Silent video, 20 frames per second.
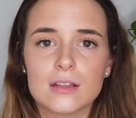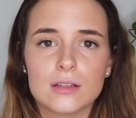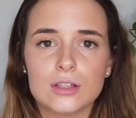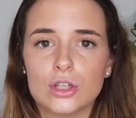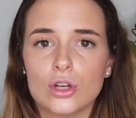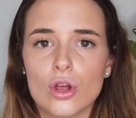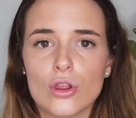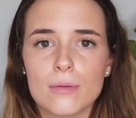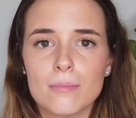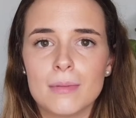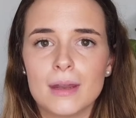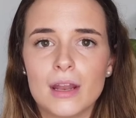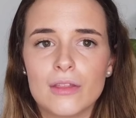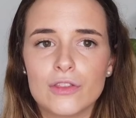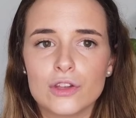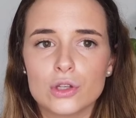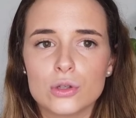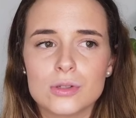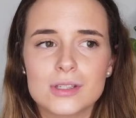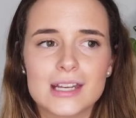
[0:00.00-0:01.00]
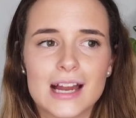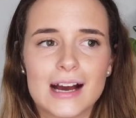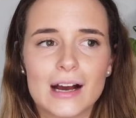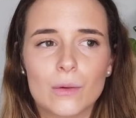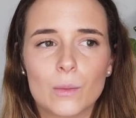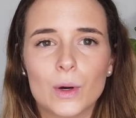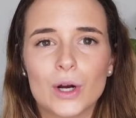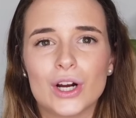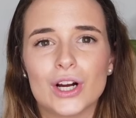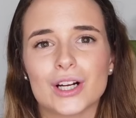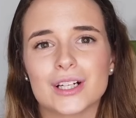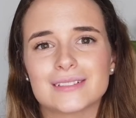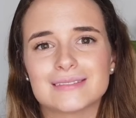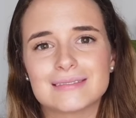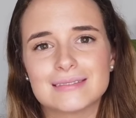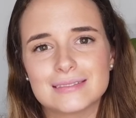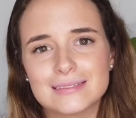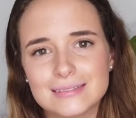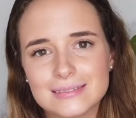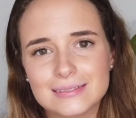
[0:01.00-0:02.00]
the, you know, the minute that you start work,
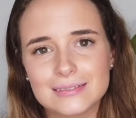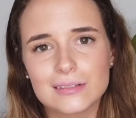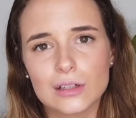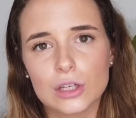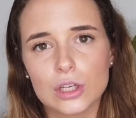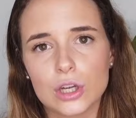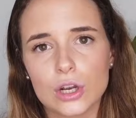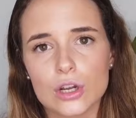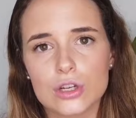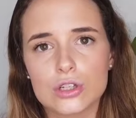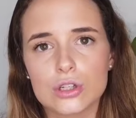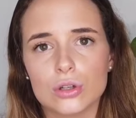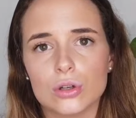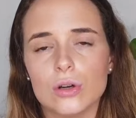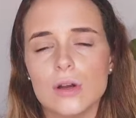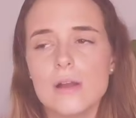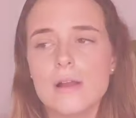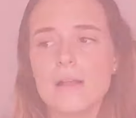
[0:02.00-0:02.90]
what are you going to do?